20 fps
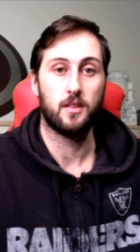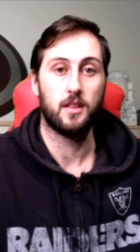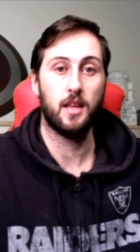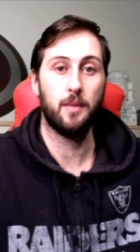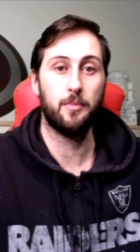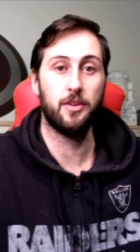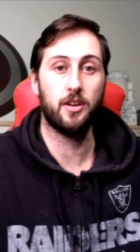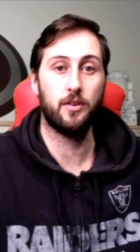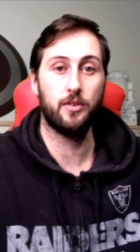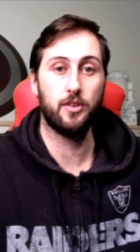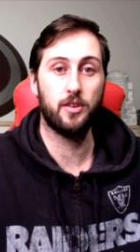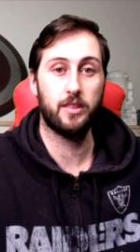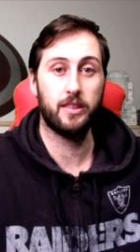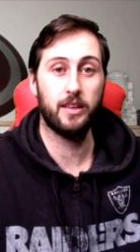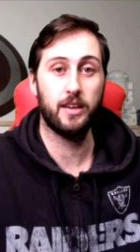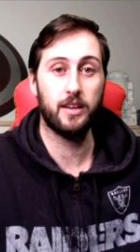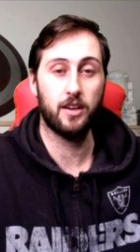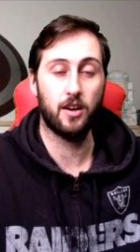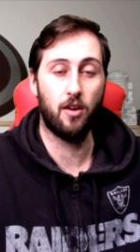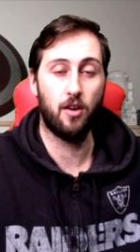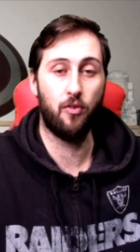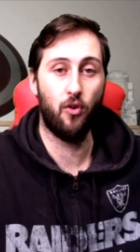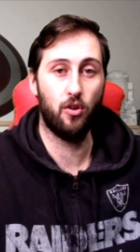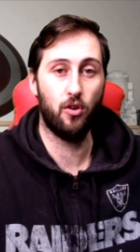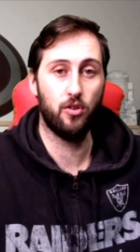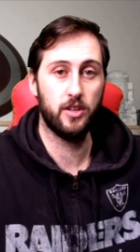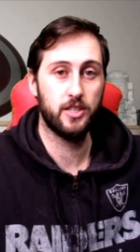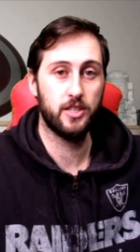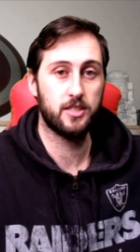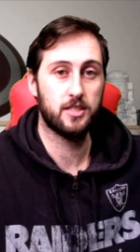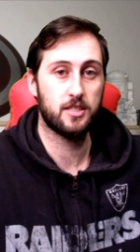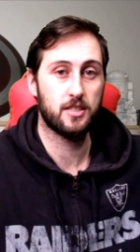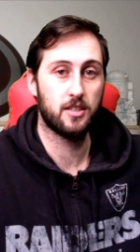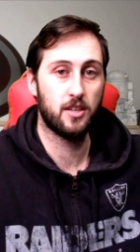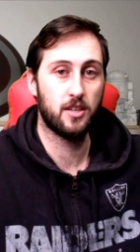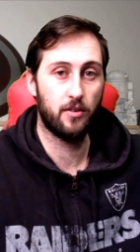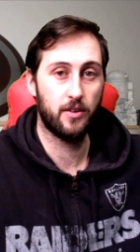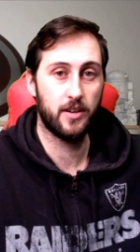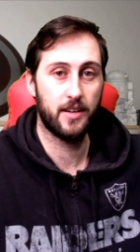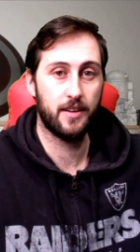Let me know what you think of all this
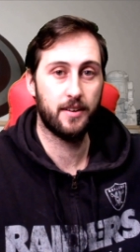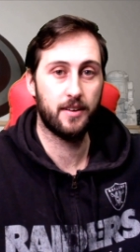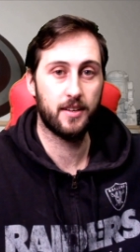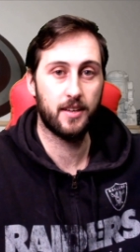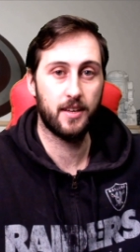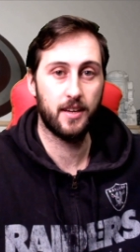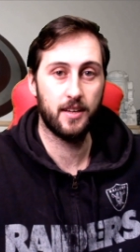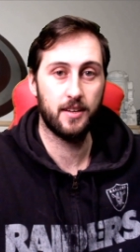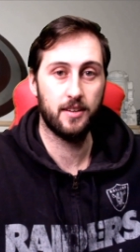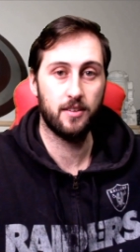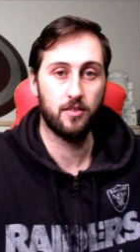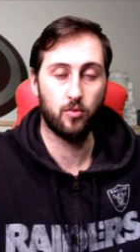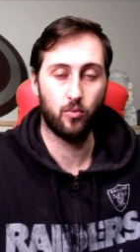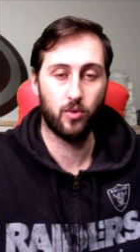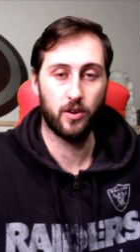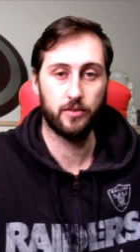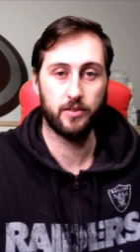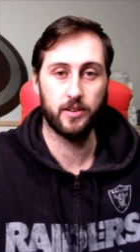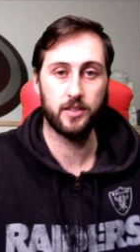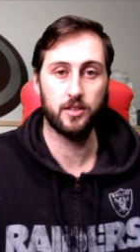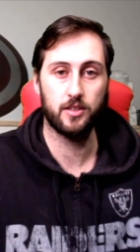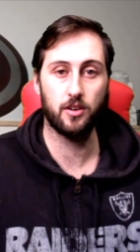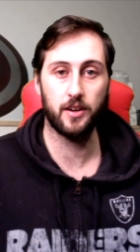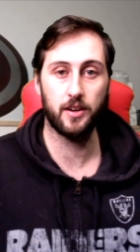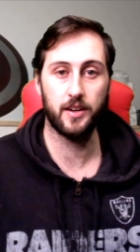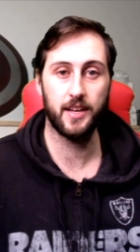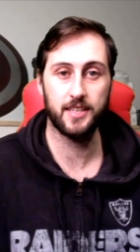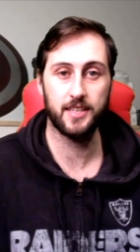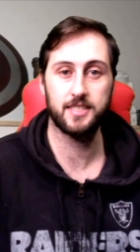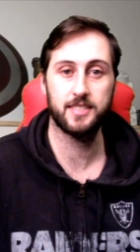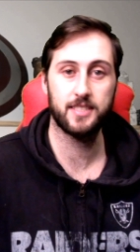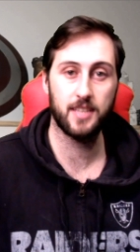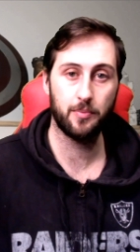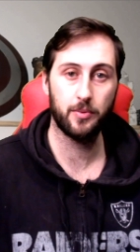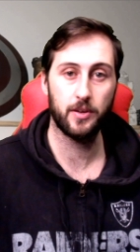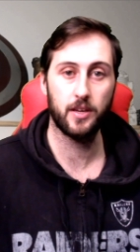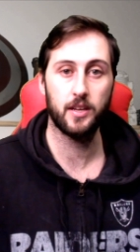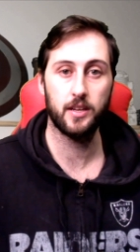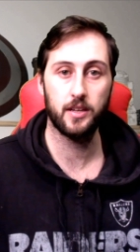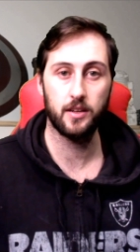going down again. The OneRing.net
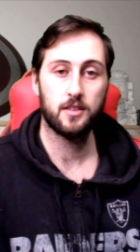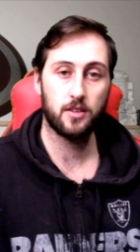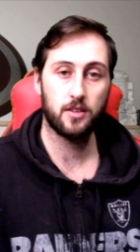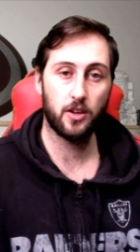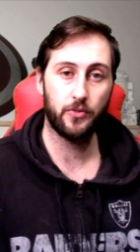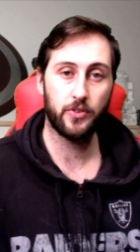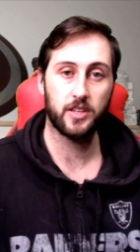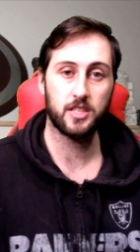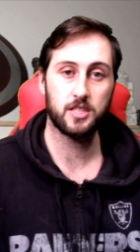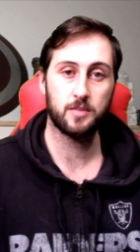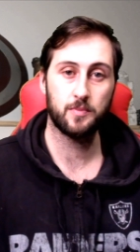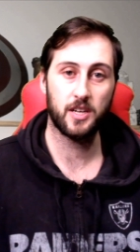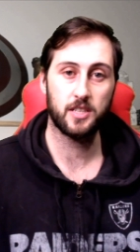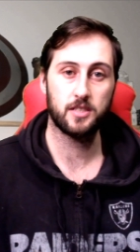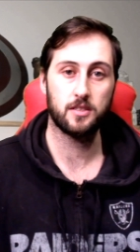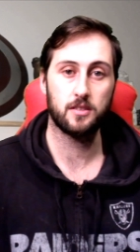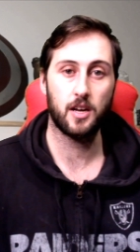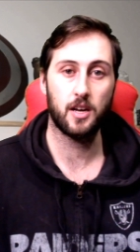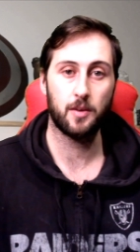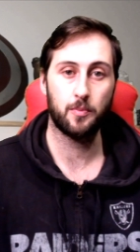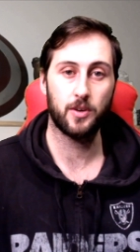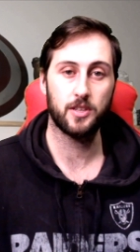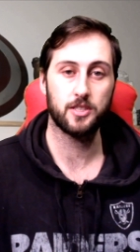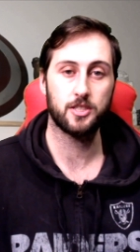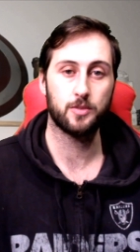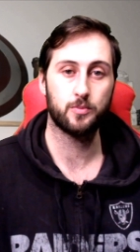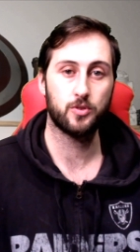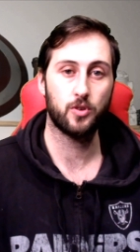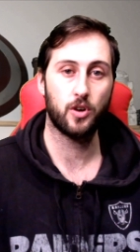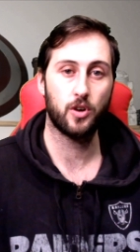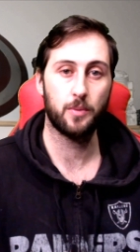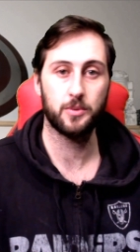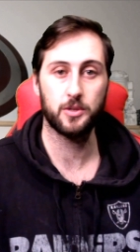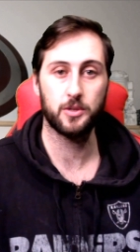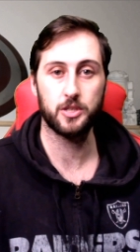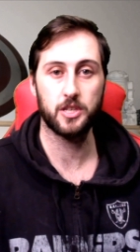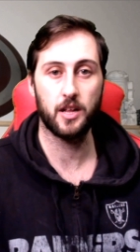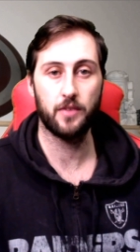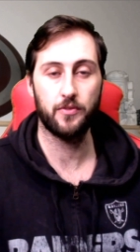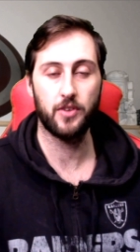stepping in it. Don't forget to smash the like button. Subscribe to the
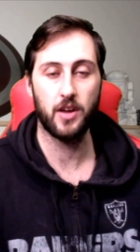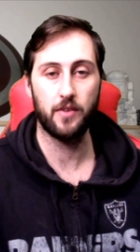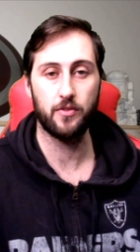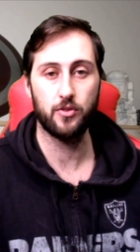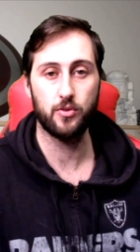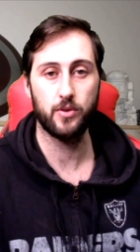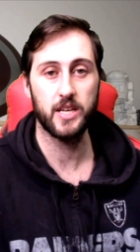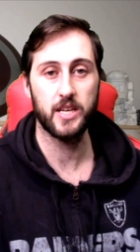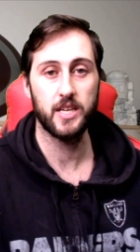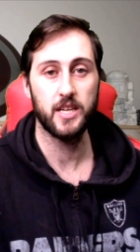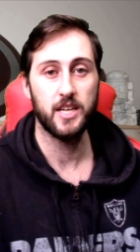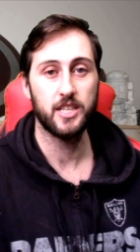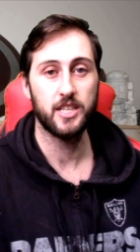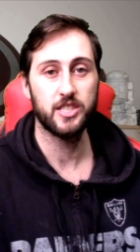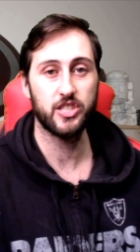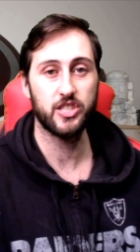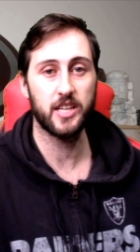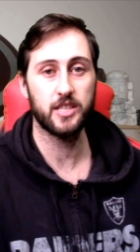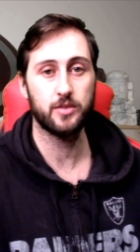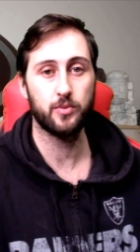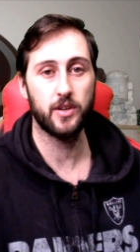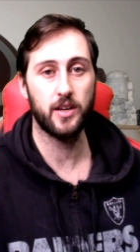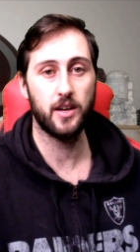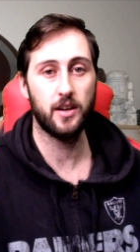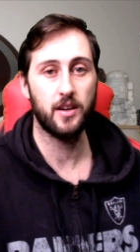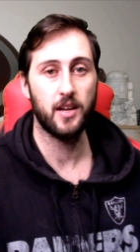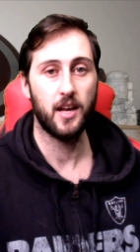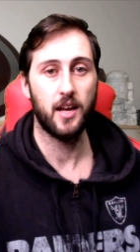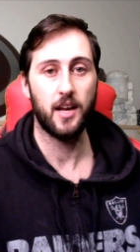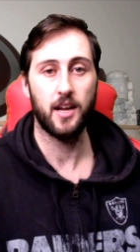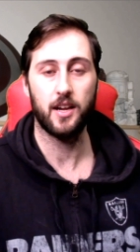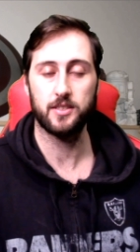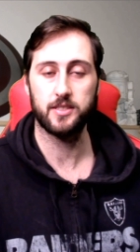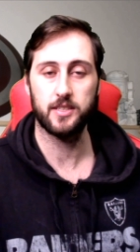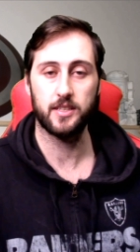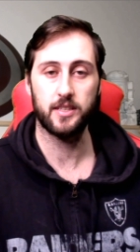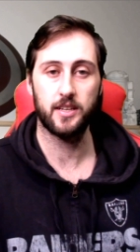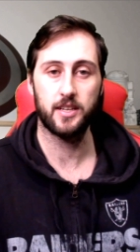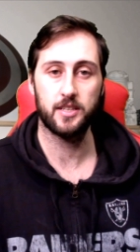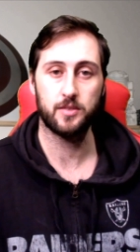channel if you haven't already. Share this one out. And I'll see you
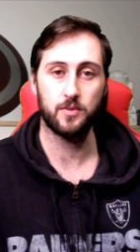in the next